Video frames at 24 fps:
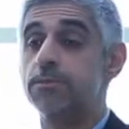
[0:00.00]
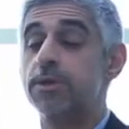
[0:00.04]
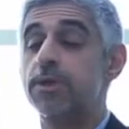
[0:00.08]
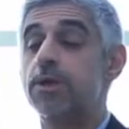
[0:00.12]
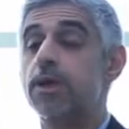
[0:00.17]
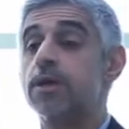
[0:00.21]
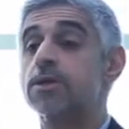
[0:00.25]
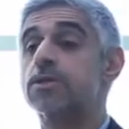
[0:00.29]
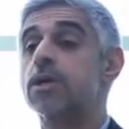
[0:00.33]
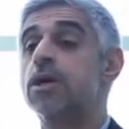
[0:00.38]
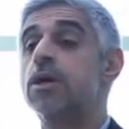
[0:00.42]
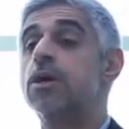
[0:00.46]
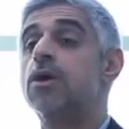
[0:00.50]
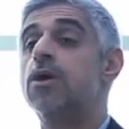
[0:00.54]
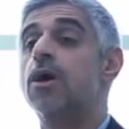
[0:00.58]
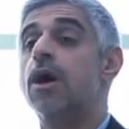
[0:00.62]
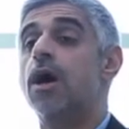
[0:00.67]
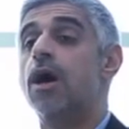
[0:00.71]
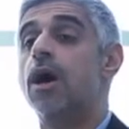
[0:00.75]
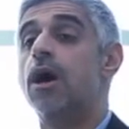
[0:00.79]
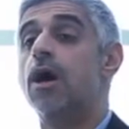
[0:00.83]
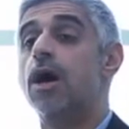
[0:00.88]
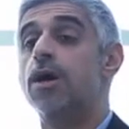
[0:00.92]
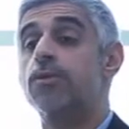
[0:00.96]
Because,
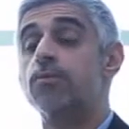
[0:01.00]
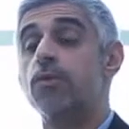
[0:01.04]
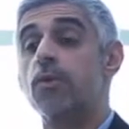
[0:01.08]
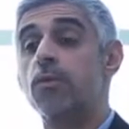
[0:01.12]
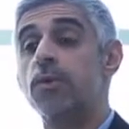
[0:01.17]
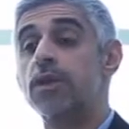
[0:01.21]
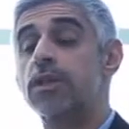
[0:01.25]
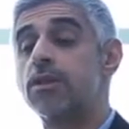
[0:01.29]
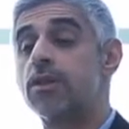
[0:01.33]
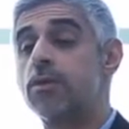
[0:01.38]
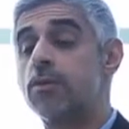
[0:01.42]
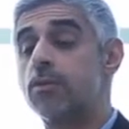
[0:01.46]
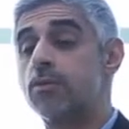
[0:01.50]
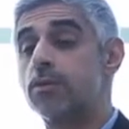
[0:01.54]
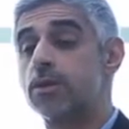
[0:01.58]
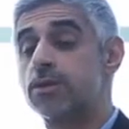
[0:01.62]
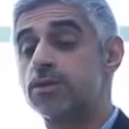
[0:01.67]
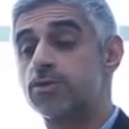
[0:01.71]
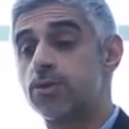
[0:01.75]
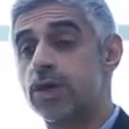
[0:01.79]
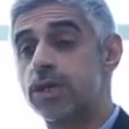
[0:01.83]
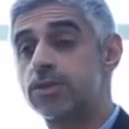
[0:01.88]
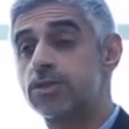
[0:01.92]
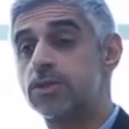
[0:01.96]
and we'll
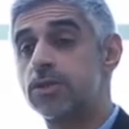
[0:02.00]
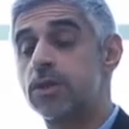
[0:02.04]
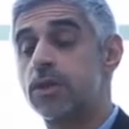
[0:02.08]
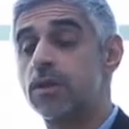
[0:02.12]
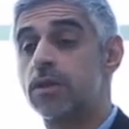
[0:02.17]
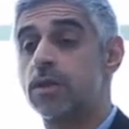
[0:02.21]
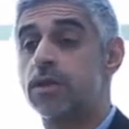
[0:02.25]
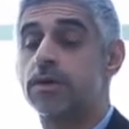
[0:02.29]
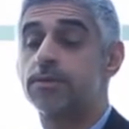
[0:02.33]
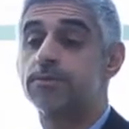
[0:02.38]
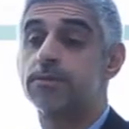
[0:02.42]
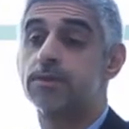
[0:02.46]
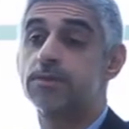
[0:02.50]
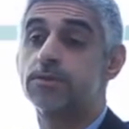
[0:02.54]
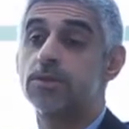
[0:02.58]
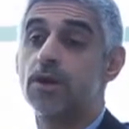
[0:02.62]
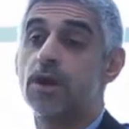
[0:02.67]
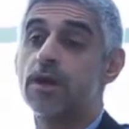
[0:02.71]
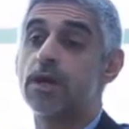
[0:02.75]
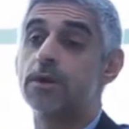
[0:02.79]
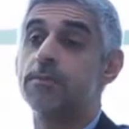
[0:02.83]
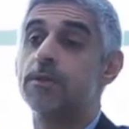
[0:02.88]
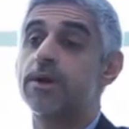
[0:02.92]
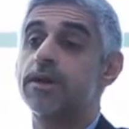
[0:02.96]
try to
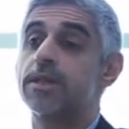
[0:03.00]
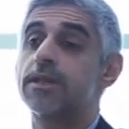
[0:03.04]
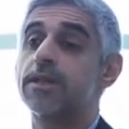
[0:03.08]
talk about it